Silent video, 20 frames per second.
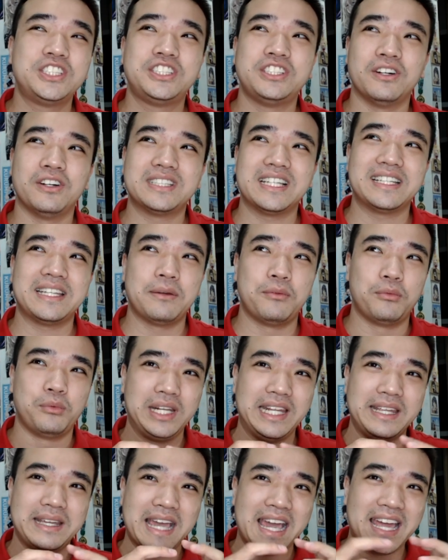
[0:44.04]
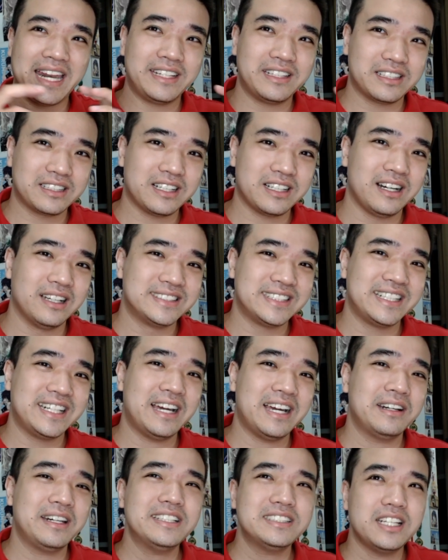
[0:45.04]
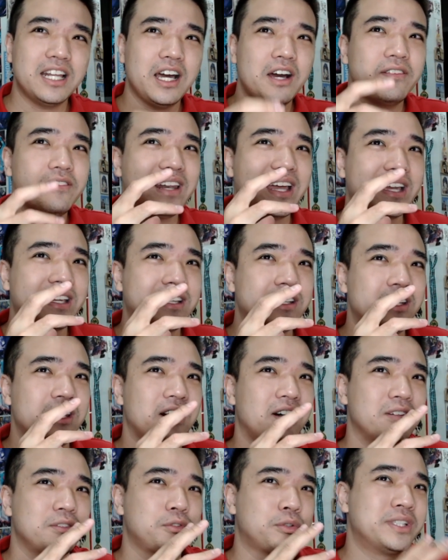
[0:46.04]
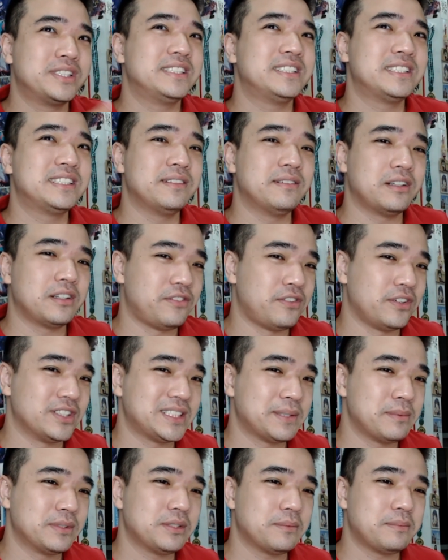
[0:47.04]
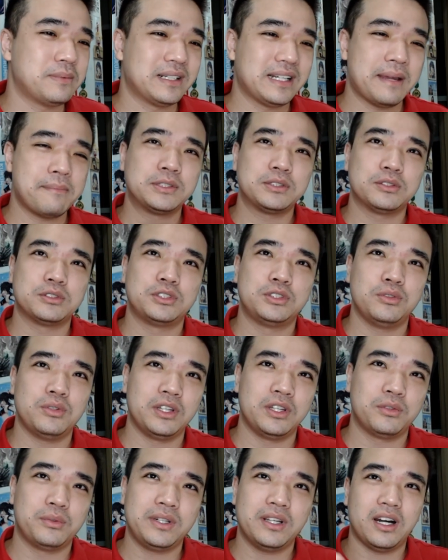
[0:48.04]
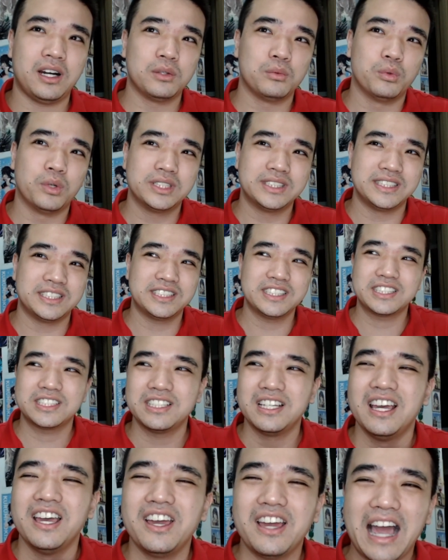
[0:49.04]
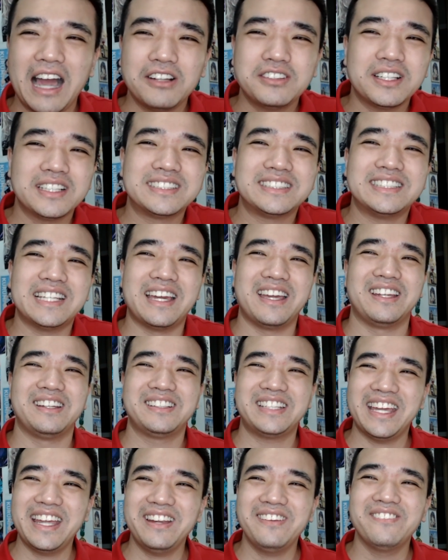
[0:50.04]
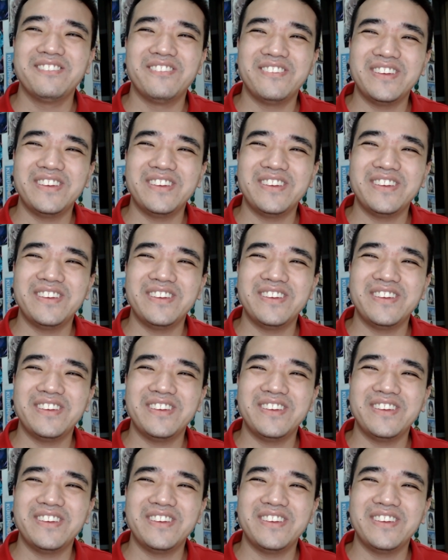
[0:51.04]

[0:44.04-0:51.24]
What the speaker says: shows that they're really adding the content. Now, there's a lot of, like, you know, criticism on the first episode, but episode 2 and 3 onwards, it's just, how to say, getting